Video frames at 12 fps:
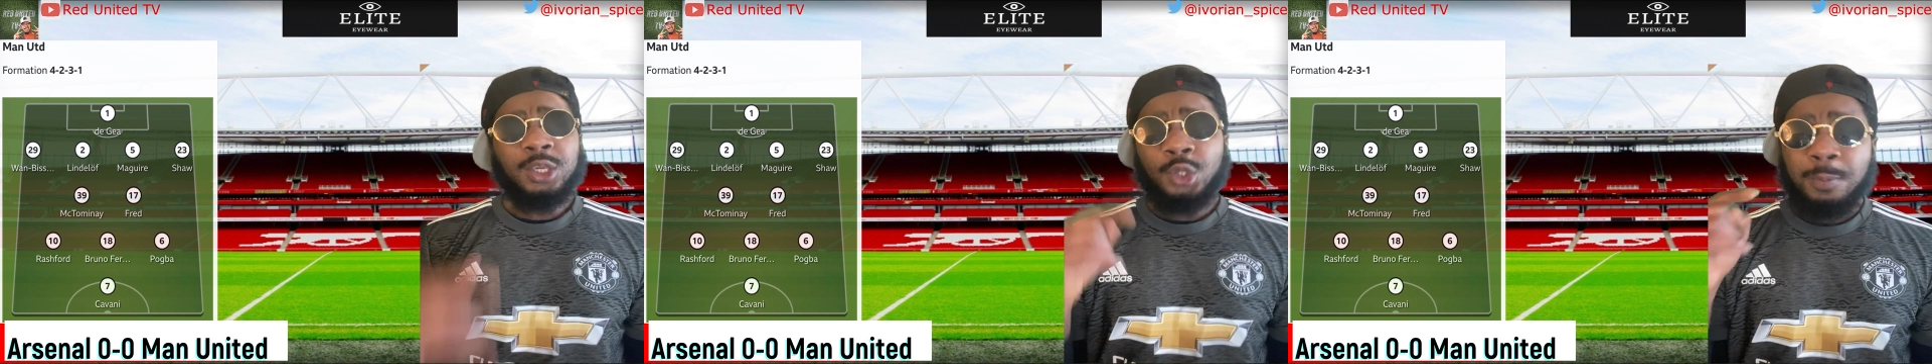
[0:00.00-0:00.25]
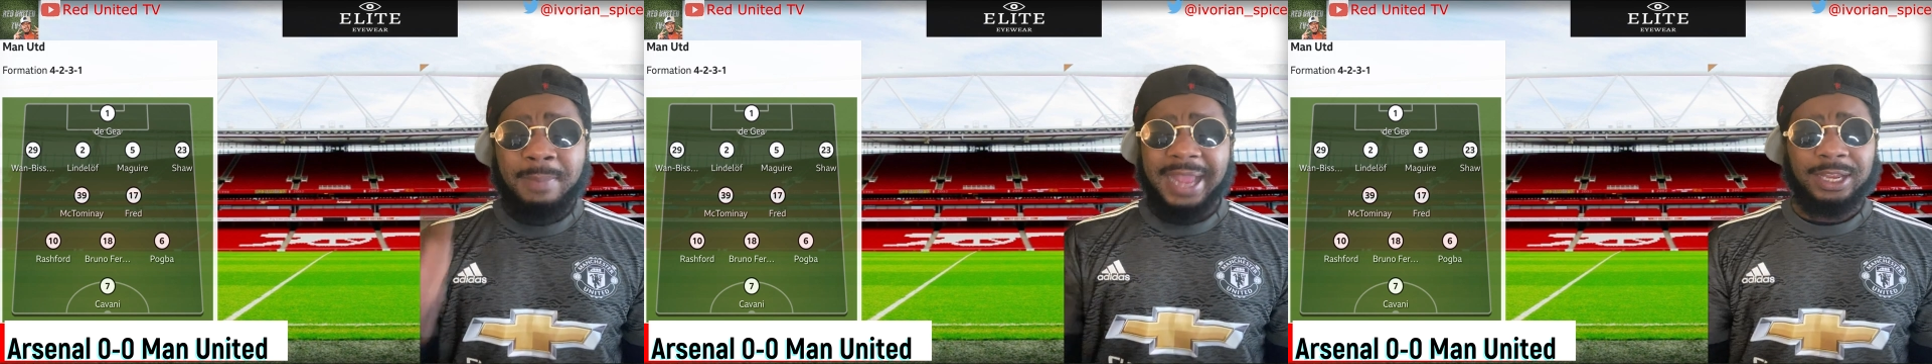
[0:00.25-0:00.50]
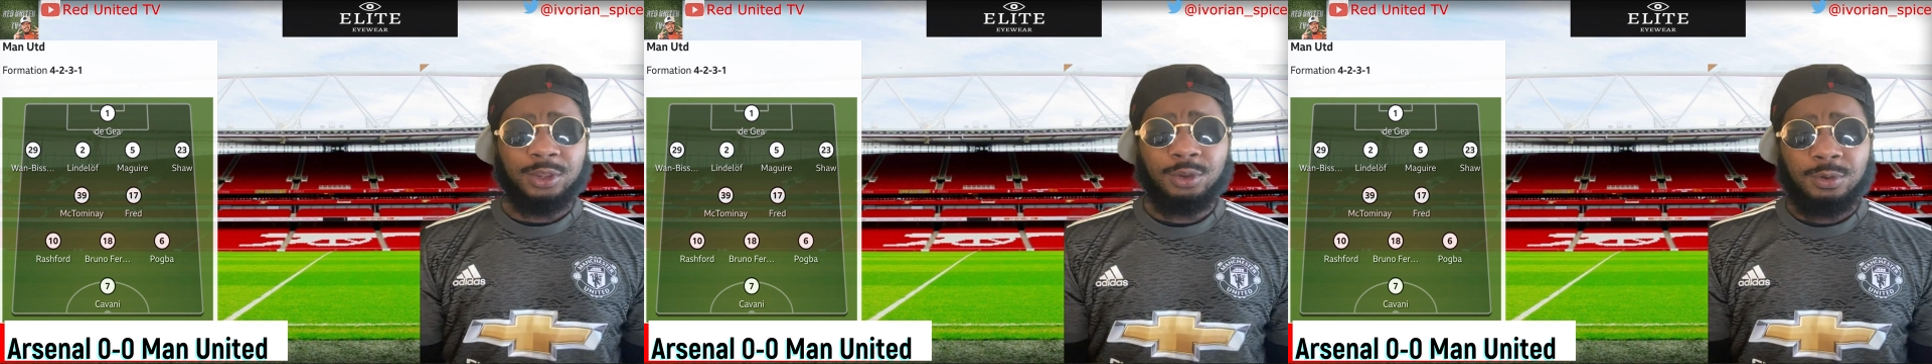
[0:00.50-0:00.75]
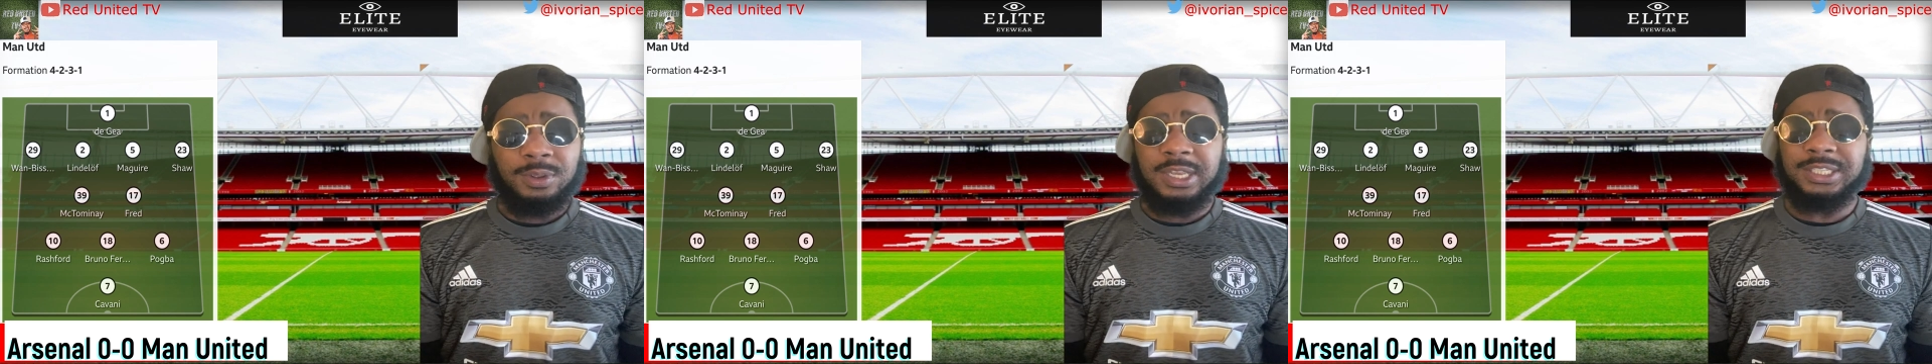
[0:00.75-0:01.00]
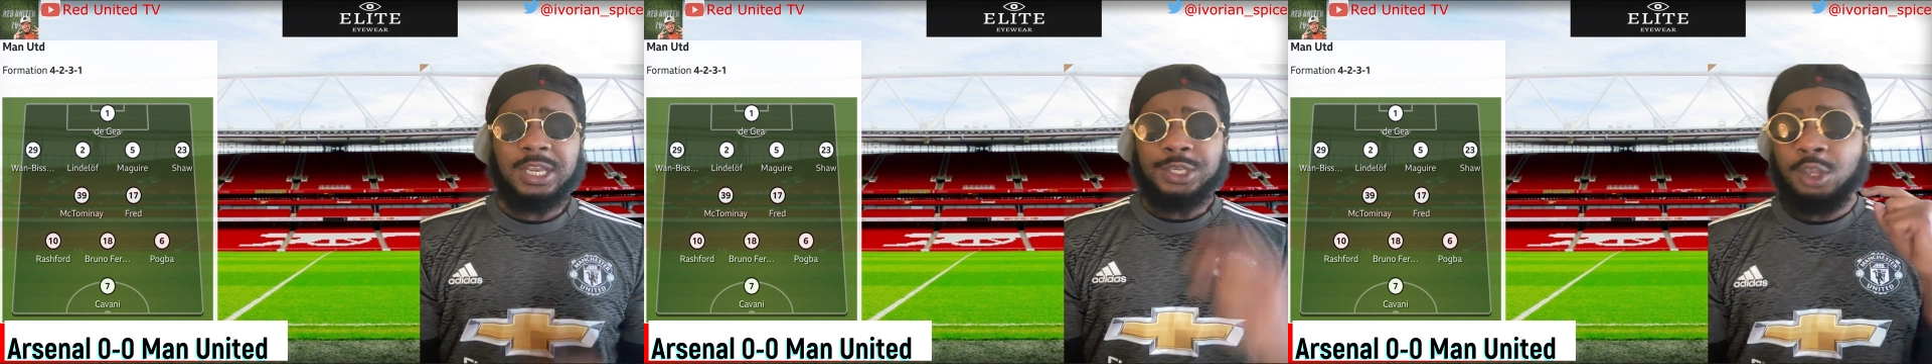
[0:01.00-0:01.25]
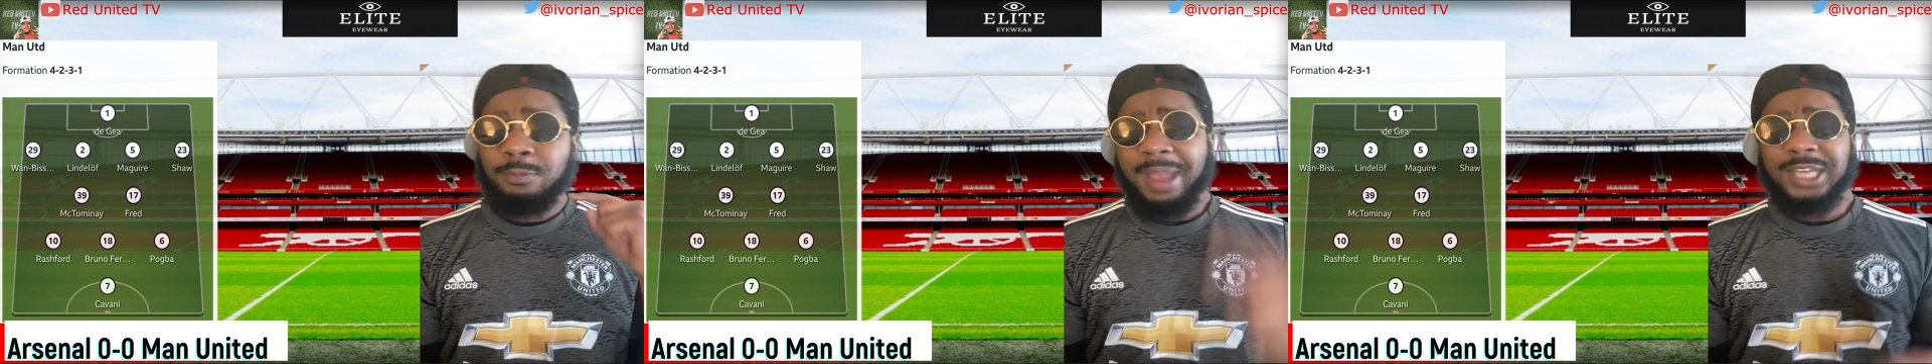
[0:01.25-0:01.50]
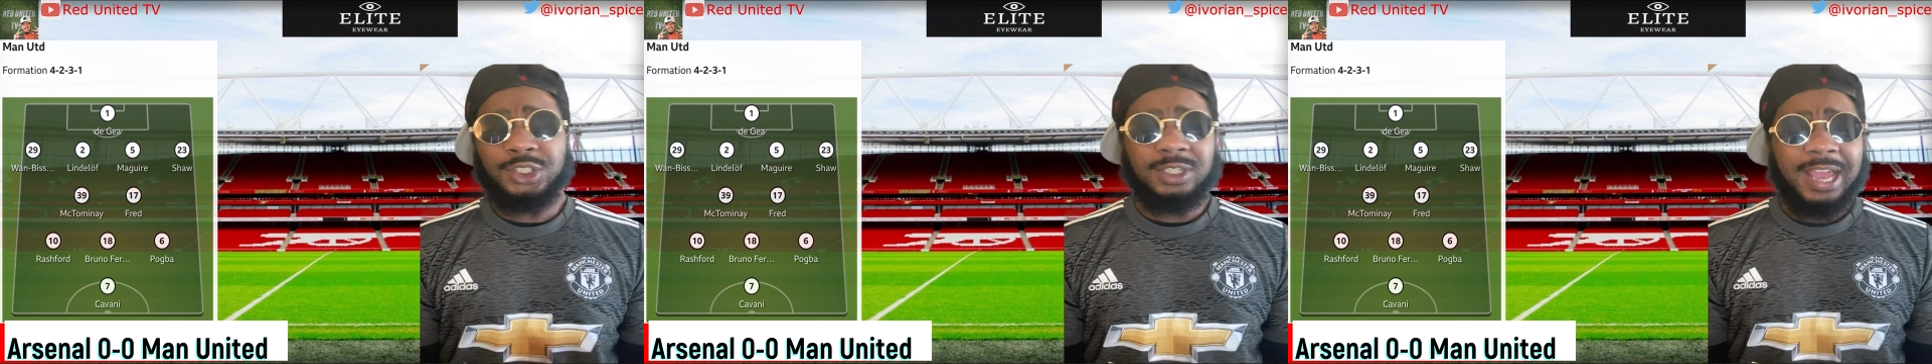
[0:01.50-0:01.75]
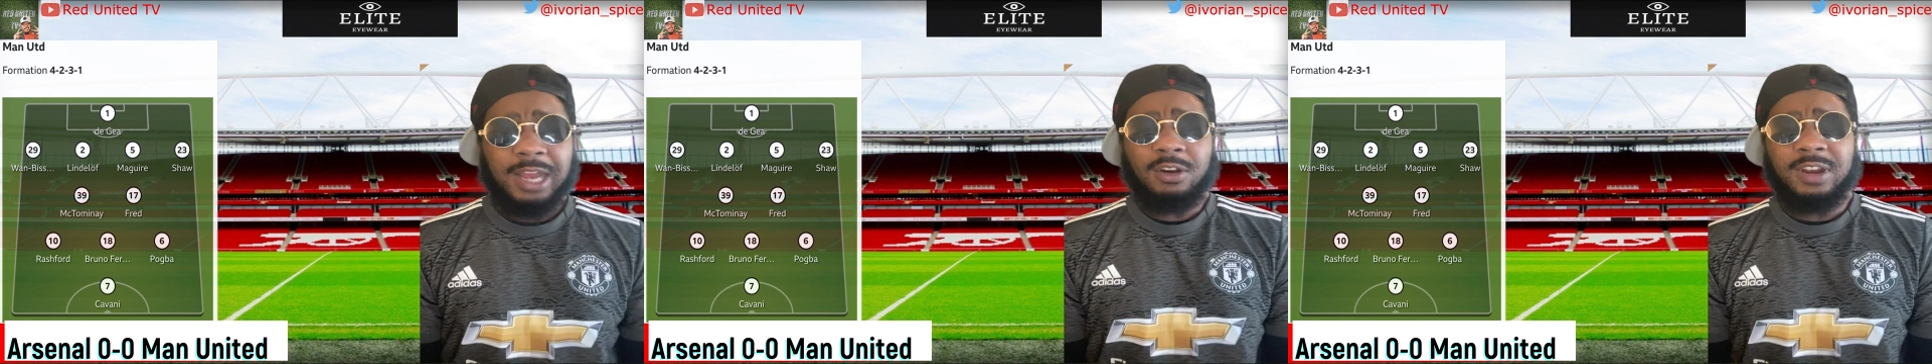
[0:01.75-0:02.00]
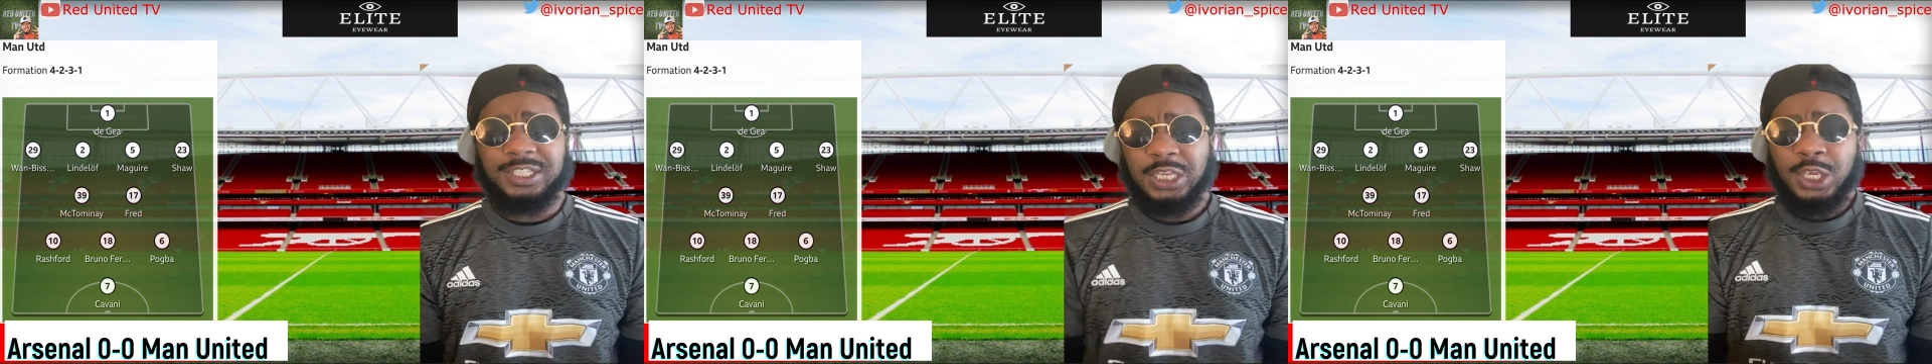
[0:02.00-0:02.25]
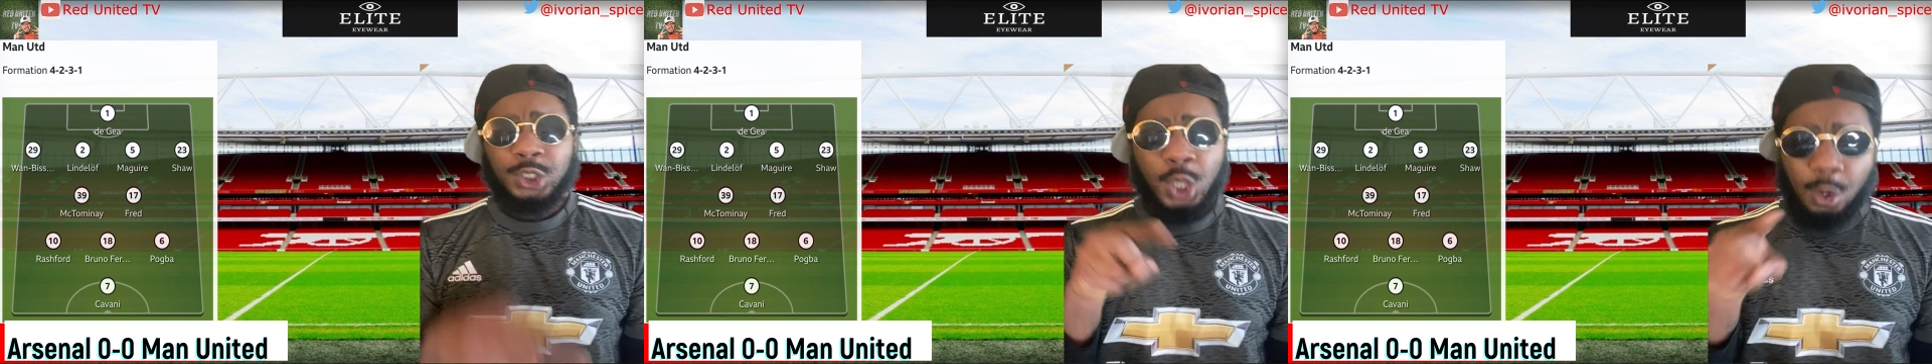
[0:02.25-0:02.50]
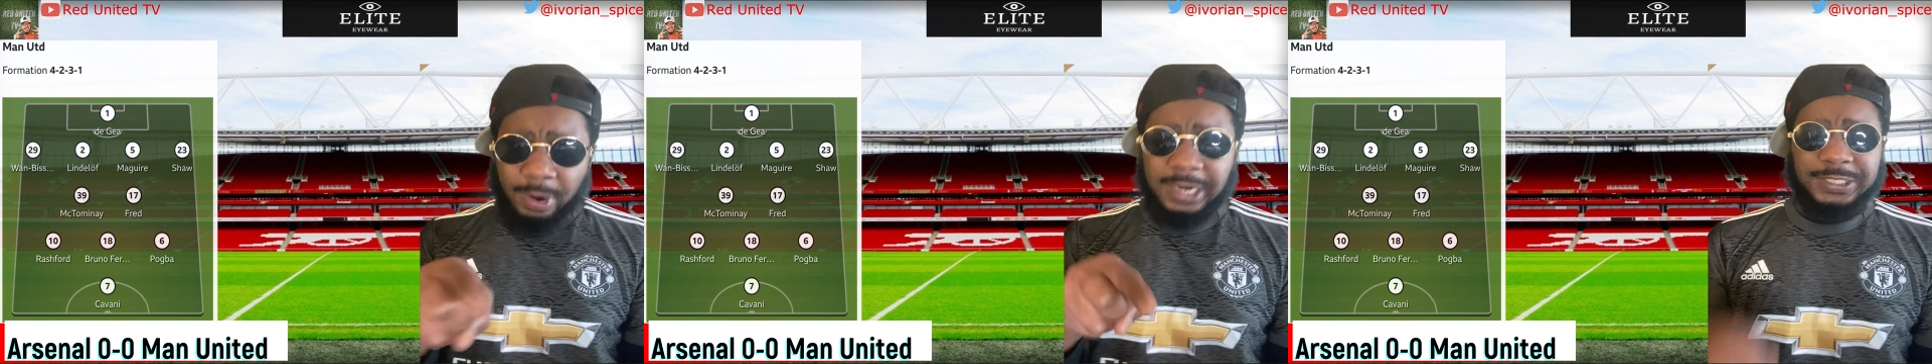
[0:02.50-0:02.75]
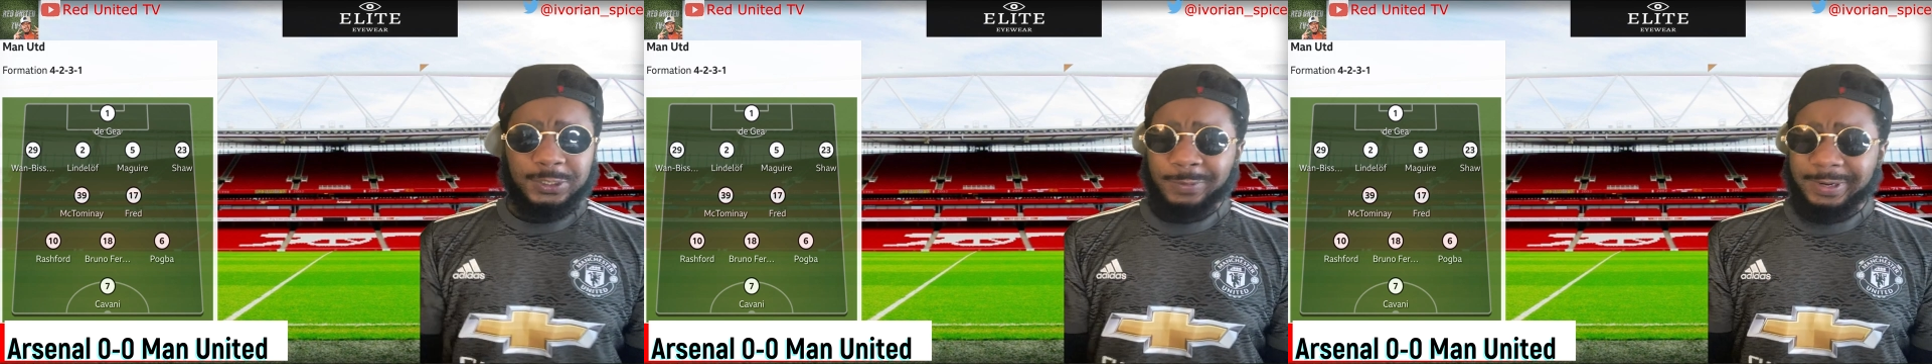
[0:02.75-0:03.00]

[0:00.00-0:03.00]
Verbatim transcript: You Mancunians, you Manchester United holics, you wanted to